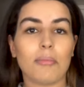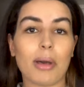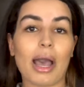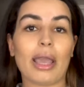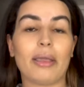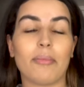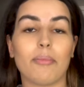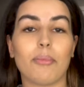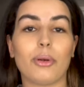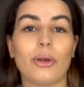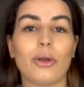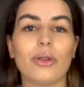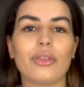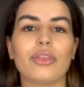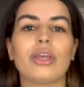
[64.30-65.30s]
by
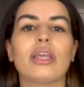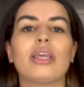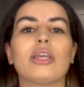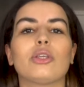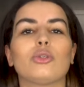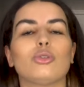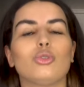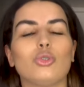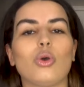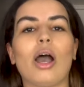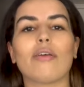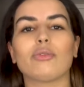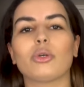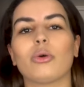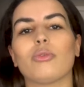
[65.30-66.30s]
birth, you do
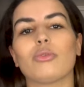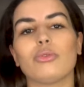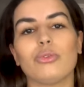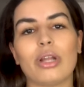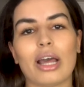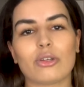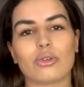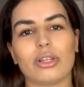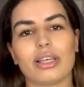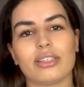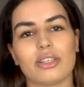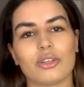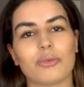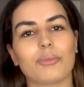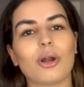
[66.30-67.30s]
have to go through the
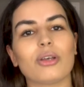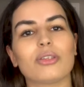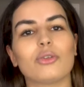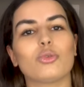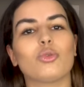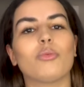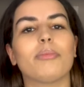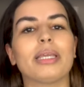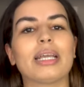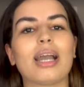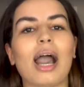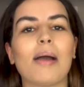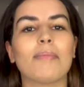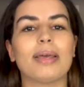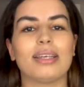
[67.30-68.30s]
naturalization process to
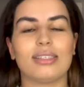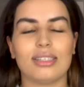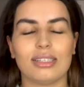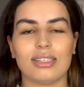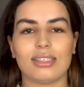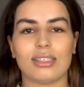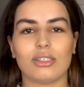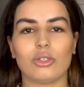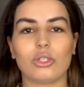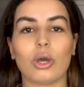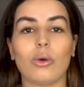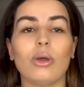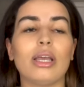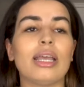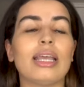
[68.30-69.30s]
become a citizen.
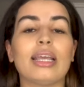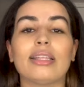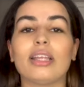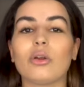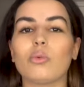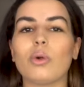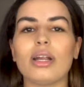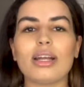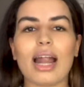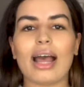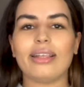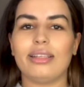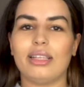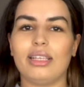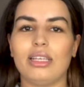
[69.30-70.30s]
So there were
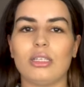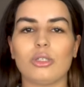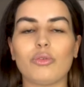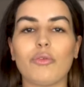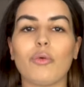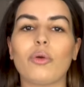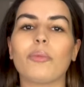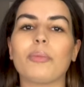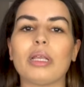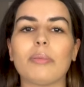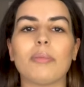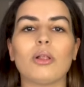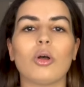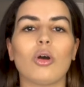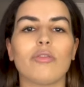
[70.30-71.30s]
at least four
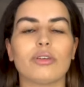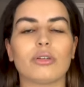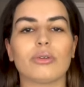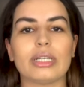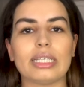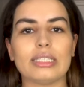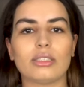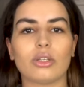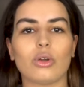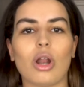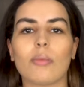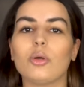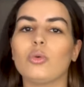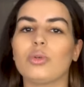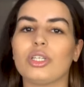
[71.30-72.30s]
people over on
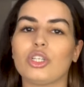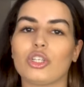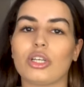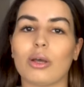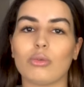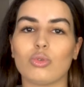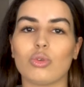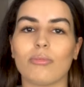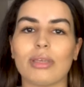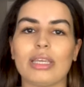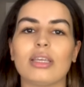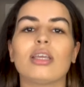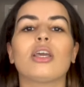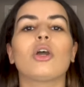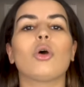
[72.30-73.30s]
Instagram who reached out to
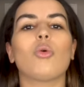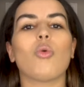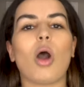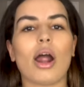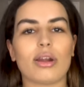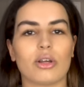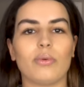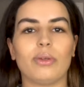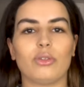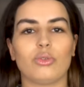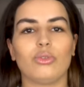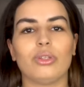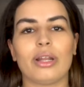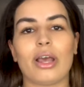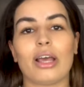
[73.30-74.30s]
me who are going
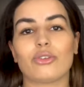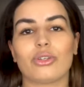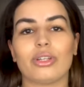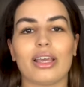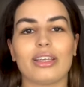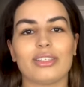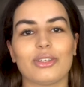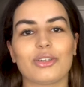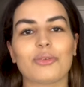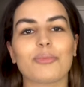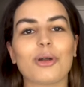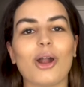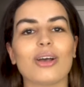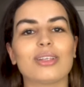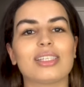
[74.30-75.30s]
through the naturalization
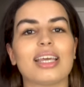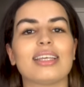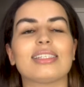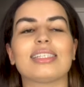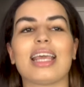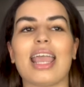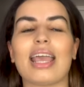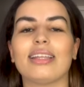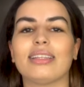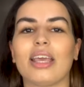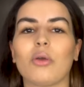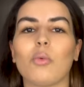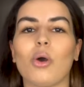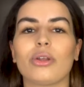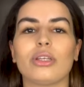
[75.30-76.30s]
process, and
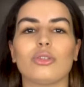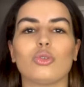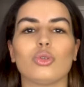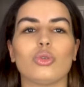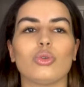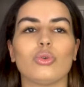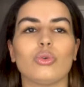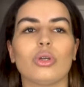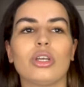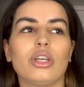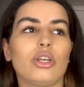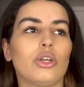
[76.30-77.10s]
they wanted to